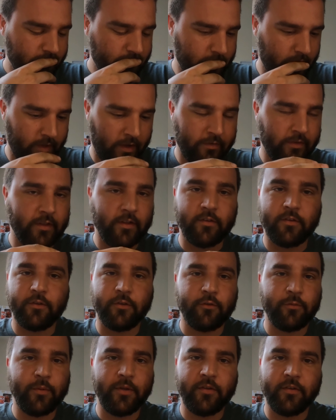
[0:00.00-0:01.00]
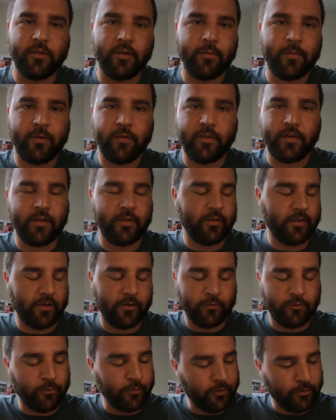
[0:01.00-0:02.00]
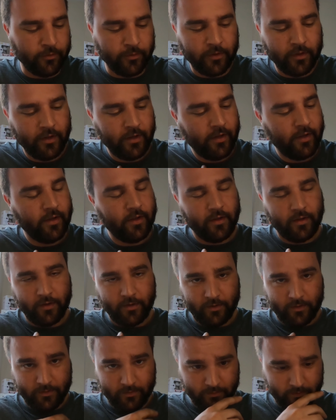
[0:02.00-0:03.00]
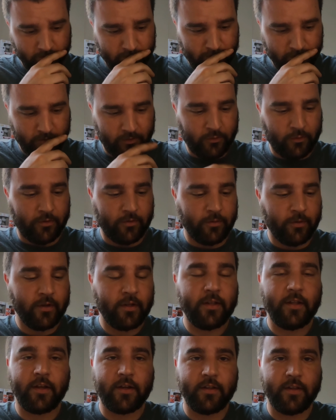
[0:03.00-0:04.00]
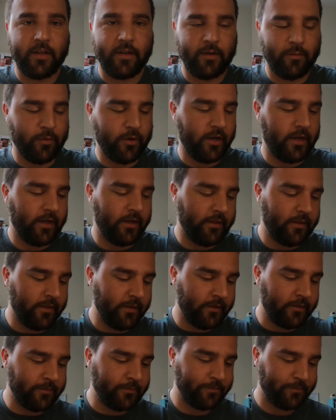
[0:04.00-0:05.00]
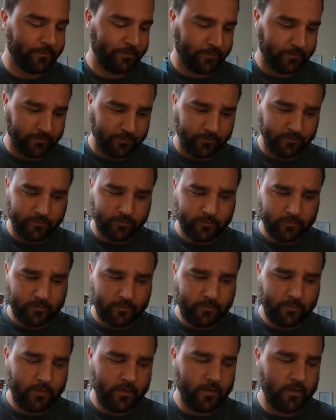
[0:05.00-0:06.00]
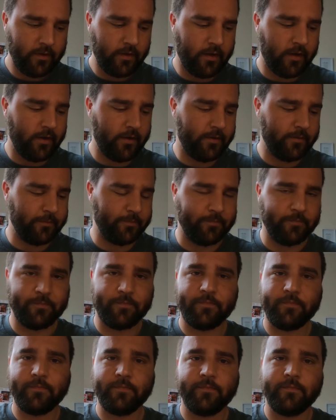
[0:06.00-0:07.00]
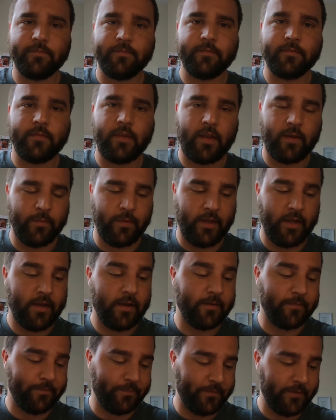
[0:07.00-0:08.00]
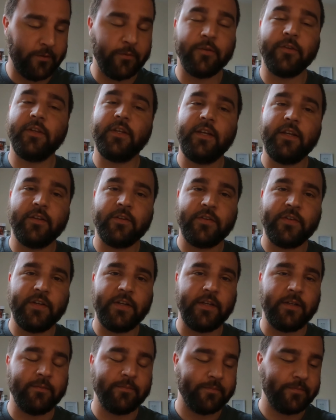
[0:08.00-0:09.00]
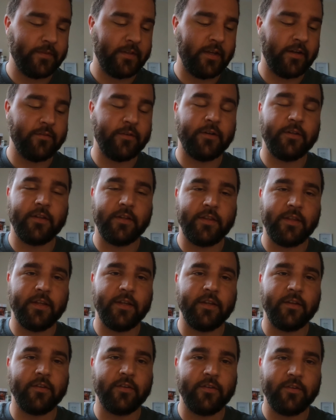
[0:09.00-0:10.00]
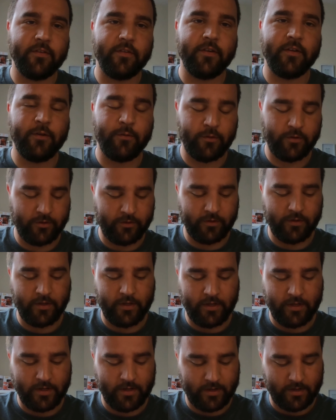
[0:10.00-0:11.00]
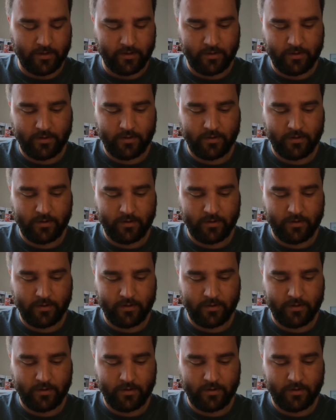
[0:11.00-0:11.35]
Everything still spins up. Everything sounds smooth. So luckily I didn't break anything. But yeah, it was the ESC. Out of all the things, it was the